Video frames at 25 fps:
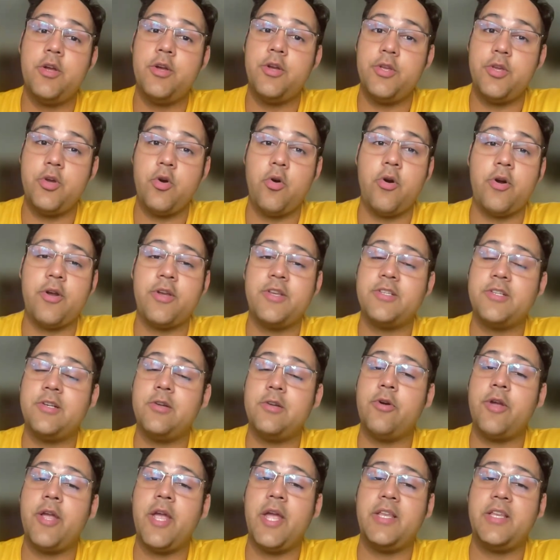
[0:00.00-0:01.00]
York is
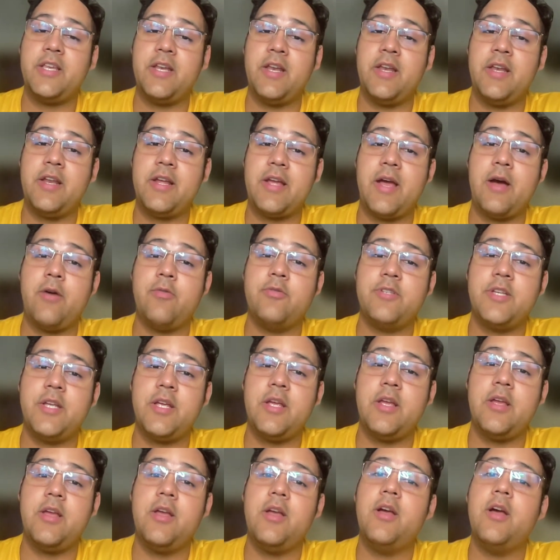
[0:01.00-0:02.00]
located in the
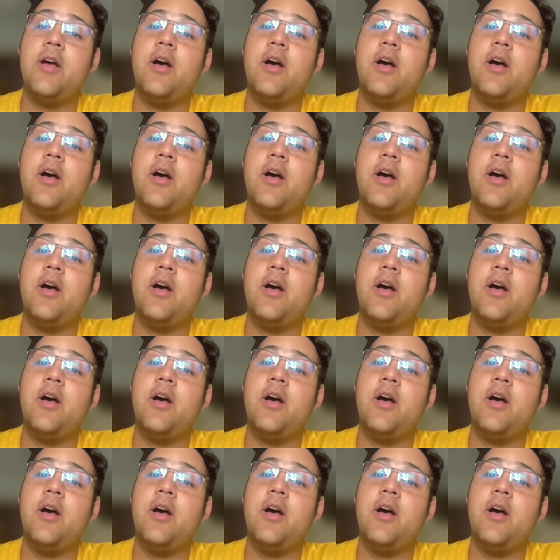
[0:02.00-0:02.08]
county